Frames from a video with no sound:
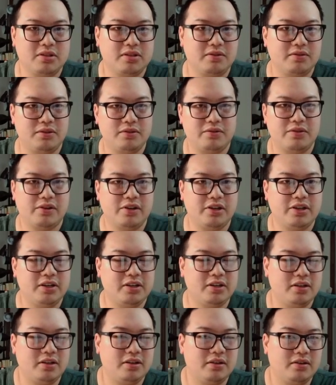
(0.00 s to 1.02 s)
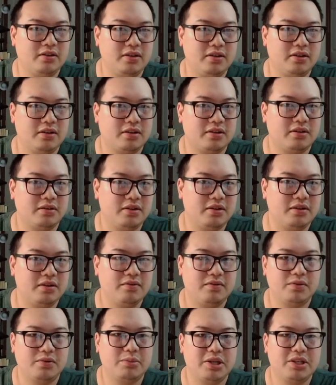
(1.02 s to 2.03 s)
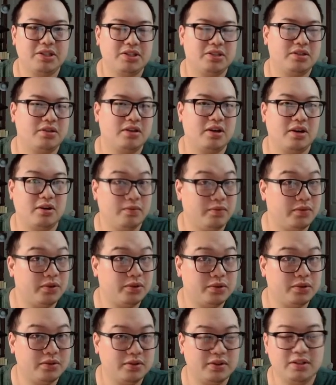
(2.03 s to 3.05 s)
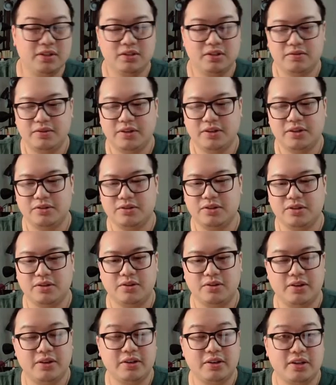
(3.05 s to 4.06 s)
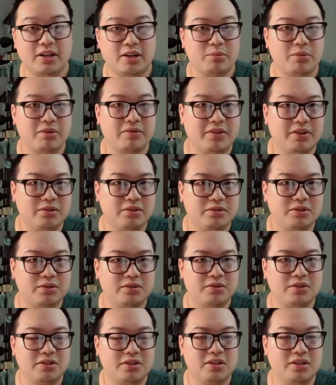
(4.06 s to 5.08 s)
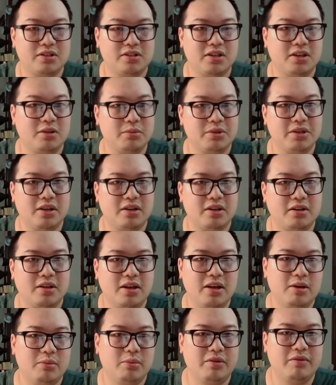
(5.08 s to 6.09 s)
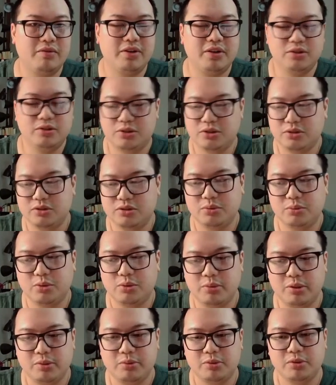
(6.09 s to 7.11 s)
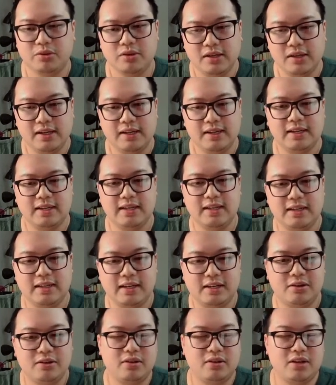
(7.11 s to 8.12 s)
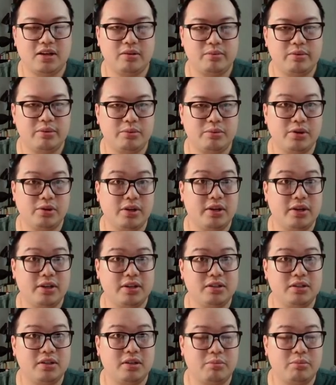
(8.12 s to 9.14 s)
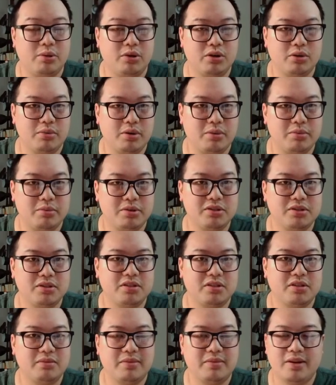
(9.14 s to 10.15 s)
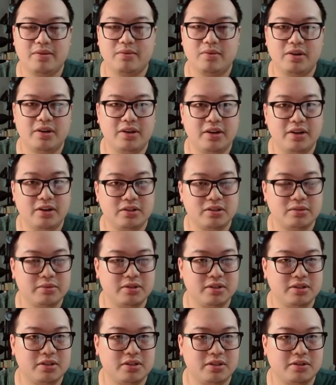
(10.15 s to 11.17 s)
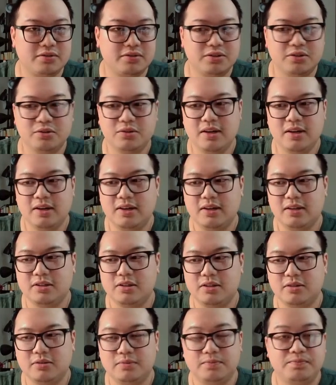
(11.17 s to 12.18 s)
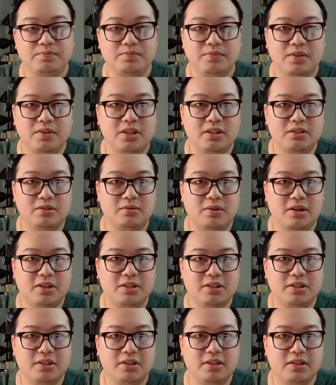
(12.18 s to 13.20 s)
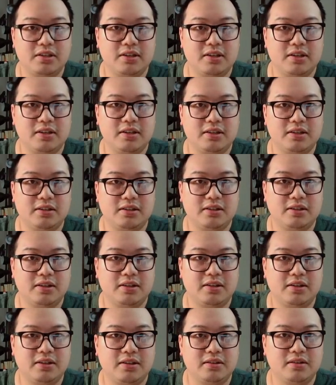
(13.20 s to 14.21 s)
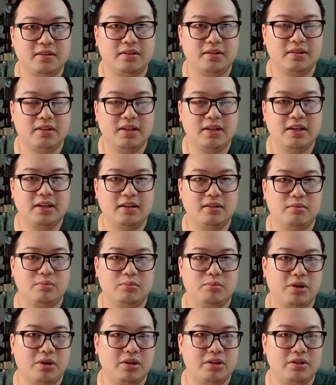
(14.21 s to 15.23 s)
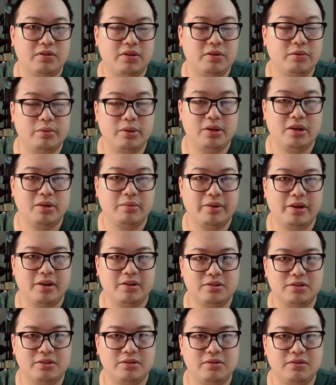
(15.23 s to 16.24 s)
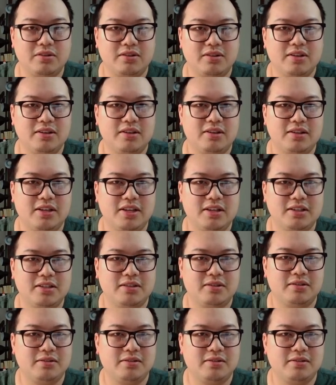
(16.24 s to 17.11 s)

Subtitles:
If you found any information helpful in this video, then go ahead and like my video too, because it does help me get my videos shown to more people. And I know a lot of people are getting into the Pokemon business and might want to hear some of this stuff too. So thanks for watching, and yeah, part 3 will be coming out soon. Thanks.